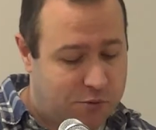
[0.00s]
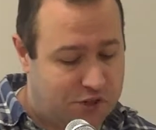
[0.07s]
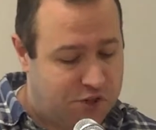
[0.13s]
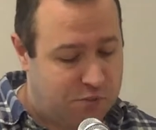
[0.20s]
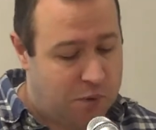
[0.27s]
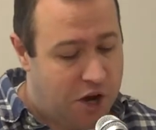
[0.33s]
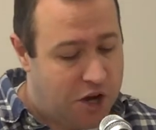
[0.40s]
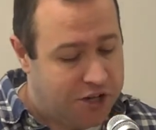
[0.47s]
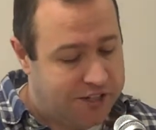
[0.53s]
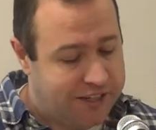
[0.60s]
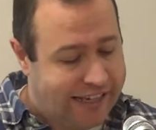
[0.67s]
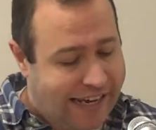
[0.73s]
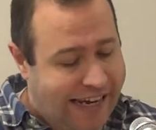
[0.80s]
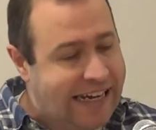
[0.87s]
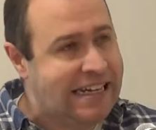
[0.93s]
to a
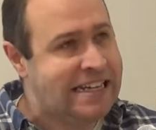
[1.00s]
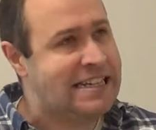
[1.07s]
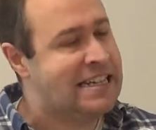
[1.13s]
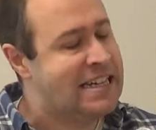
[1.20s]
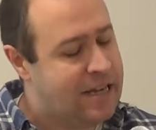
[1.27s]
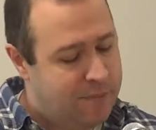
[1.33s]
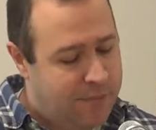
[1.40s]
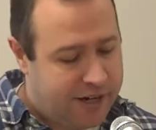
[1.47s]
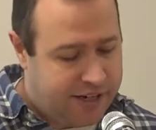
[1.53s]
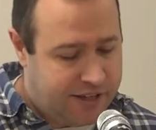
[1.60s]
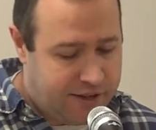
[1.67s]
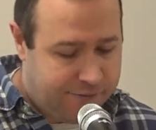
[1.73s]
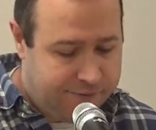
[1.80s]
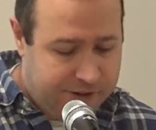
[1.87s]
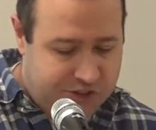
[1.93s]
Spartan king back
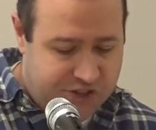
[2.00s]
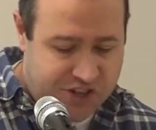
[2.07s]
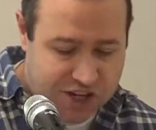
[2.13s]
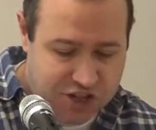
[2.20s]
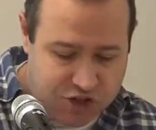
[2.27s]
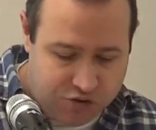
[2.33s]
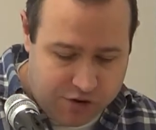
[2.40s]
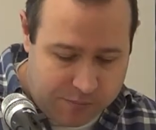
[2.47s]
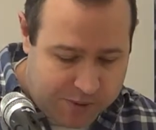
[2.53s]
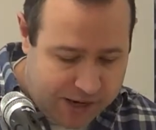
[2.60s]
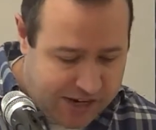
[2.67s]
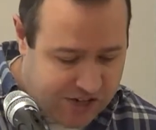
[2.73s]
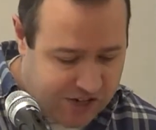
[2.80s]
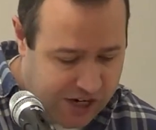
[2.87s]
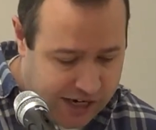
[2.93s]
in the 5th century
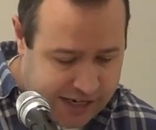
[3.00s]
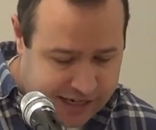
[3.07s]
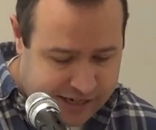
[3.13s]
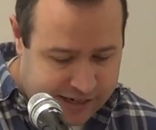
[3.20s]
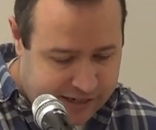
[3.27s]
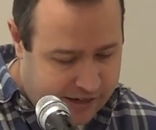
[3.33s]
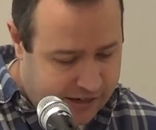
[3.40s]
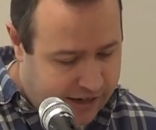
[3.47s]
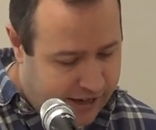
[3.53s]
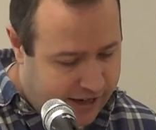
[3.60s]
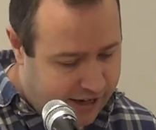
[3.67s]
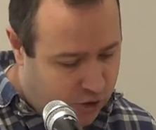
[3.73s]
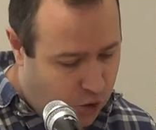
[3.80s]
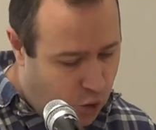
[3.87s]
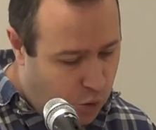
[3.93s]
BC
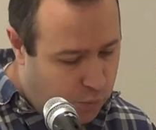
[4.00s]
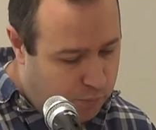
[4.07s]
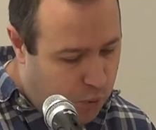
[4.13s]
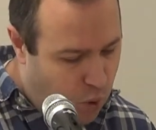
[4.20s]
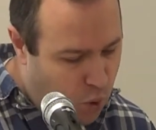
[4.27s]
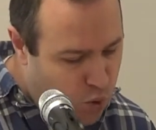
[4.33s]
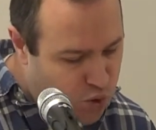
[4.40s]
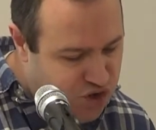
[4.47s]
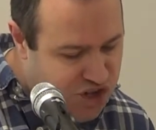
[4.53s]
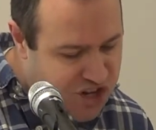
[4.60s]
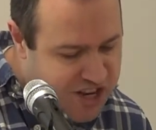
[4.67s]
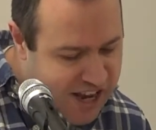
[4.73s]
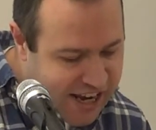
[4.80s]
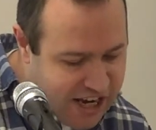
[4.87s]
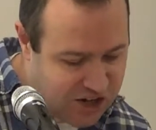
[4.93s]
called
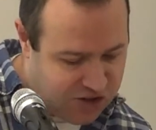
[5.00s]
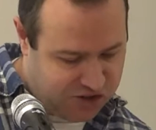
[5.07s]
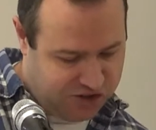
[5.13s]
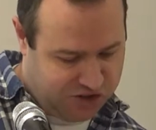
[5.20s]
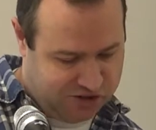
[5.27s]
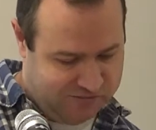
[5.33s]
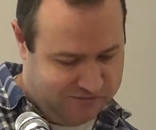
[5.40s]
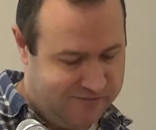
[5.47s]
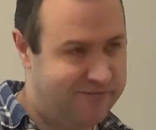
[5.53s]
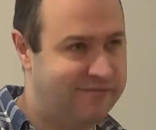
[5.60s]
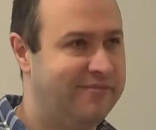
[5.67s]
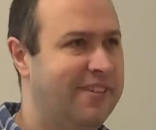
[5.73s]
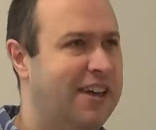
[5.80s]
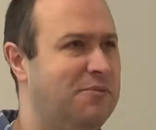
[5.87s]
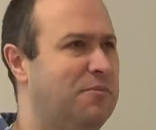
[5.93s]
Pausanias.
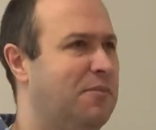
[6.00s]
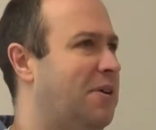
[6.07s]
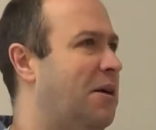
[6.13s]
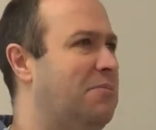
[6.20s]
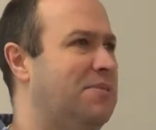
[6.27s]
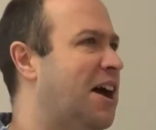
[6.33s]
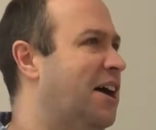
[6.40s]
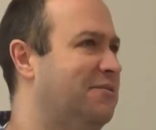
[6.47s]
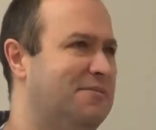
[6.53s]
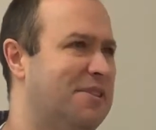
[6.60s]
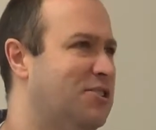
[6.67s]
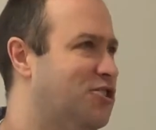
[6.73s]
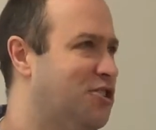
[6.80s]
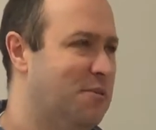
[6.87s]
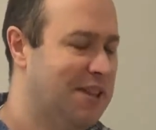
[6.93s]
I
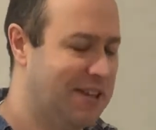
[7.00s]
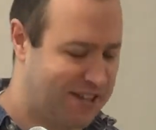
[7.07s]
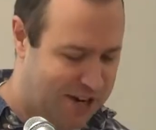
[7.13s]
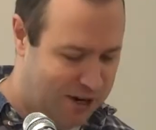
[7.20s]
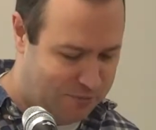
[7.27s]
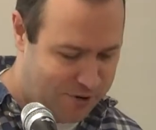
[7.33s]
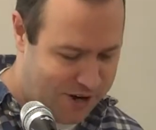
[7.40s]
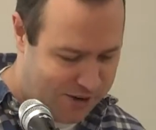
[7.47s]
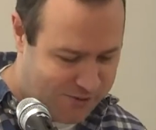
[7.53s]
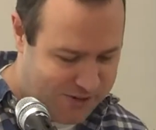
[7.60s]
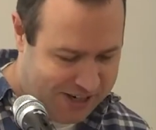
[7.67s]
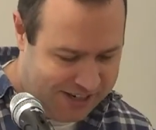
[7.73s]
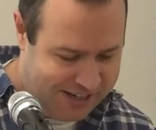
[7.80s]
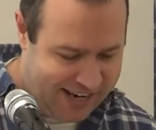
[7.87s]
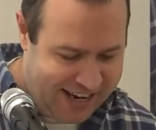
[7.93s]
assume that's how you pronounce
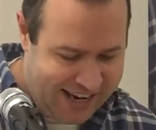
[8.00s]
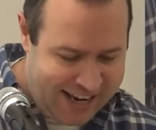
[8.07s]
it.